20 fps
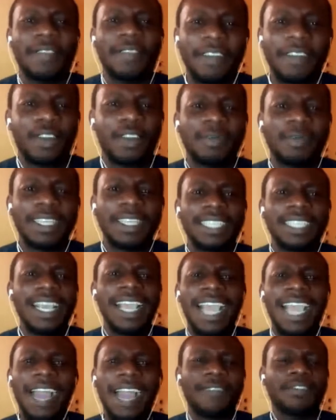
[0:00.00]
environment.
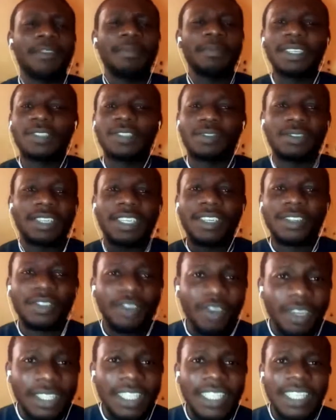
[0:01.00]
I've not been to the
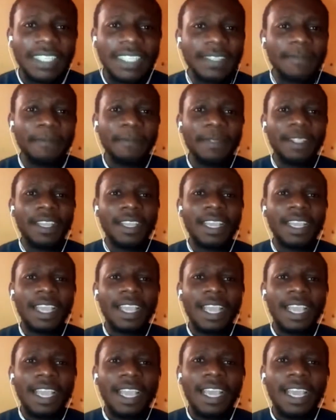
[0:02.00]
north.
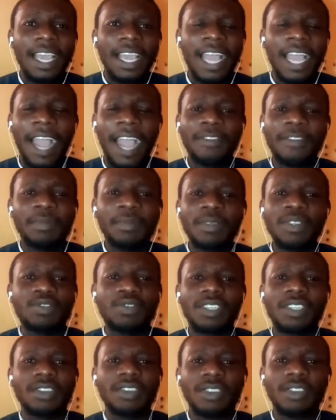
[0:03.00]
I've not been
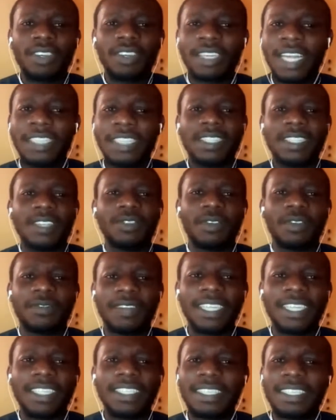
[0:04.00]
to the northern state
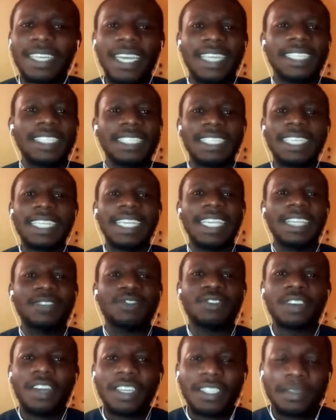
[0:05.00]
of Nigeria
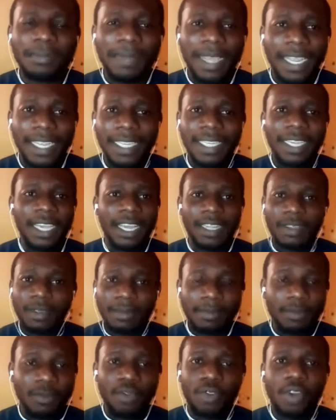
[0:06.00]
throughout my
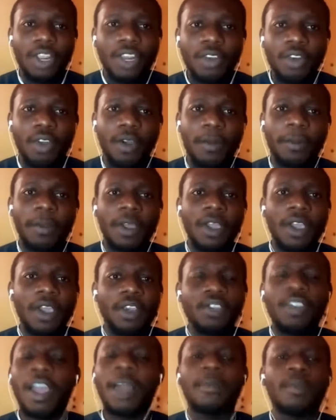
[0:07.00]
growing up.
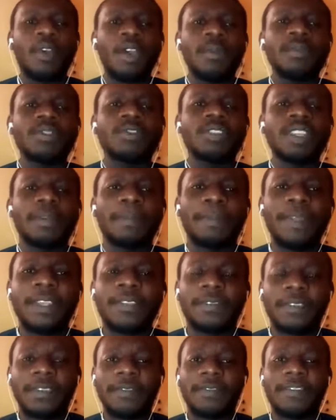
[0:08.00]
So I'm coming to the
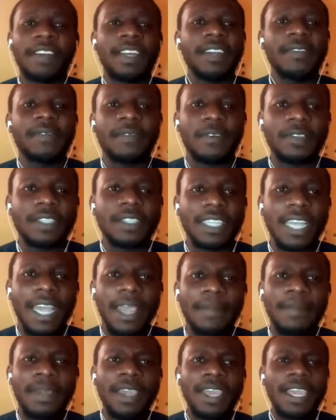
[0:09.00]
place for the very first
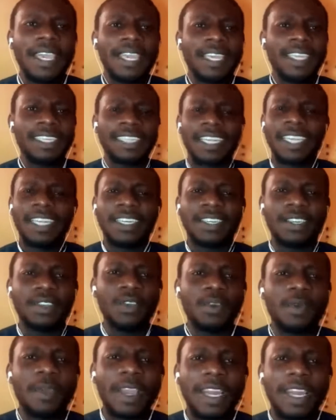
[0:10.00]
time, a
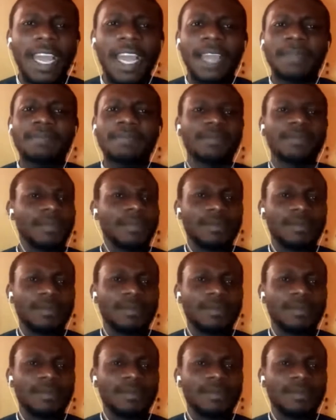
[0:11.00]
new weather,